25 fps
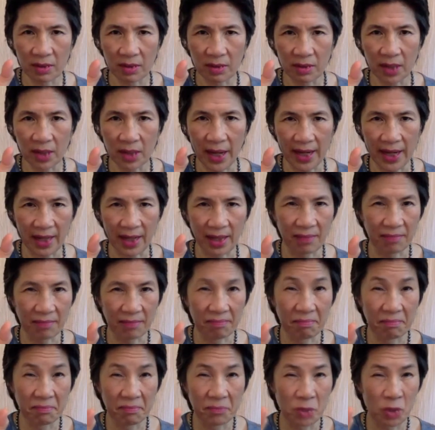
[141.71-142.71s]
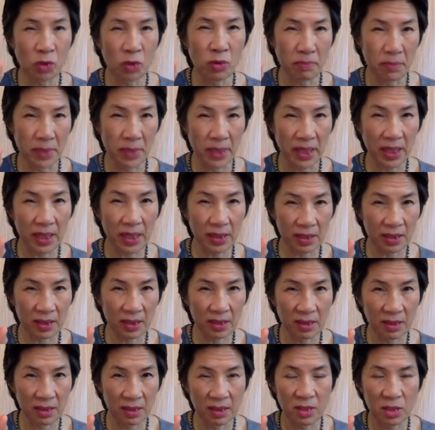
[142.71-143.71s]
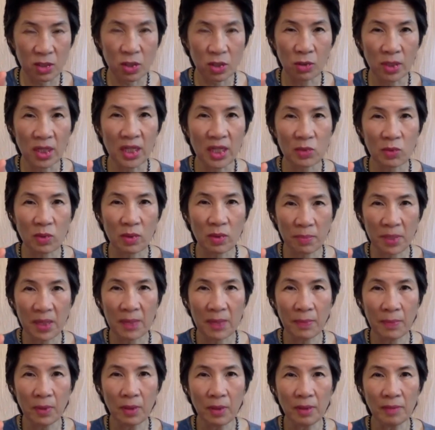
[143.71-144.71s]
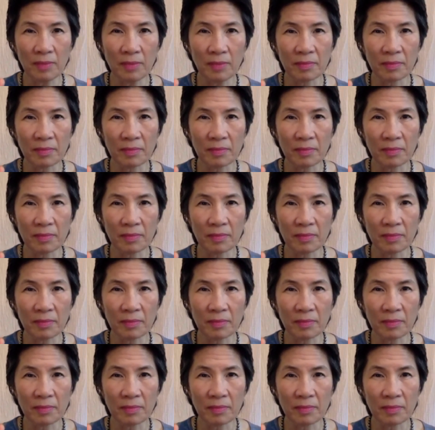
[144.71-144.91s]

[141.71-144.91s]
like two minute tunings with people.